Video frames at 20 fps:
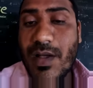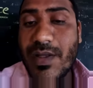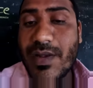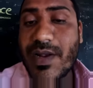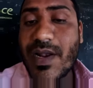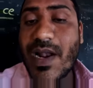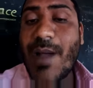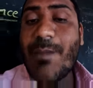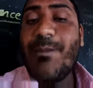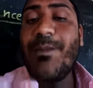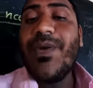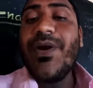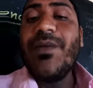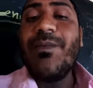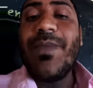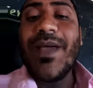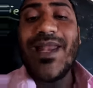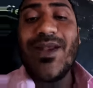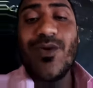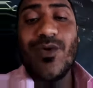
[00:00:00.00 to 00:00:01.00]
rubbed
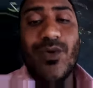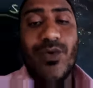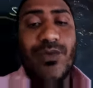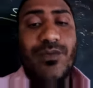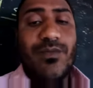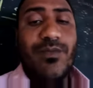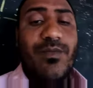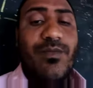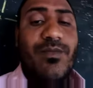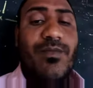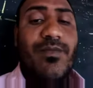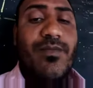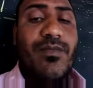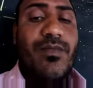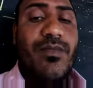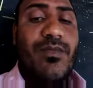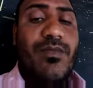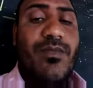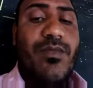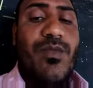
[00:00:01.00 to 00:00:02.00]
balloon.
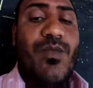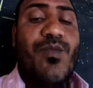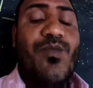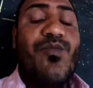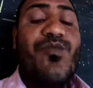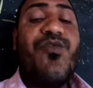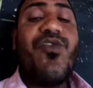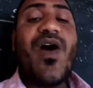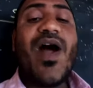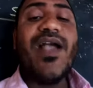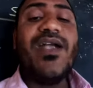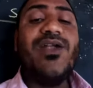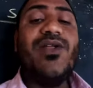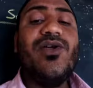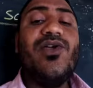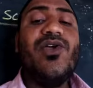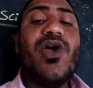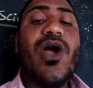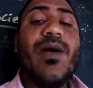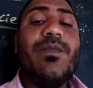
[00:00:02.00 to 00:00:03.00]
What do
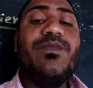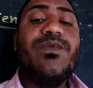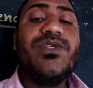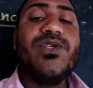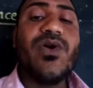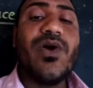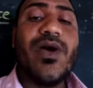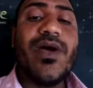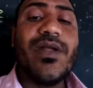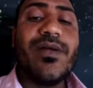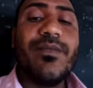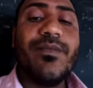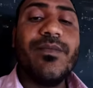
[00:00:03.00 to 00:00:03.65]
you observe?